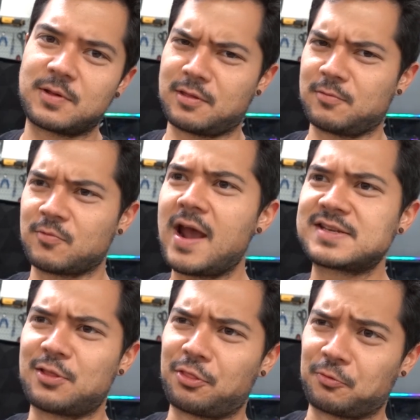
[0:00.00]
with a
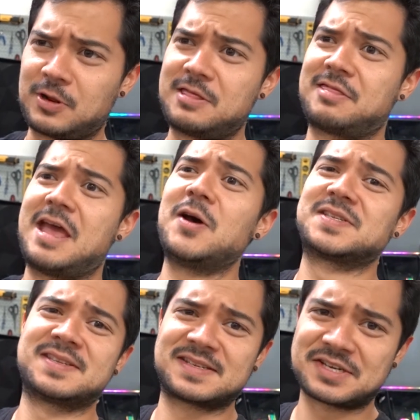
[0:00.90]
Ryzen three
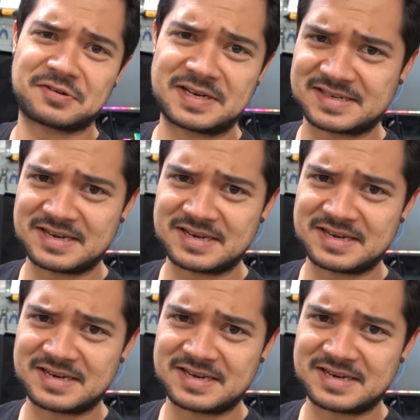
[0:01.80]
thousand series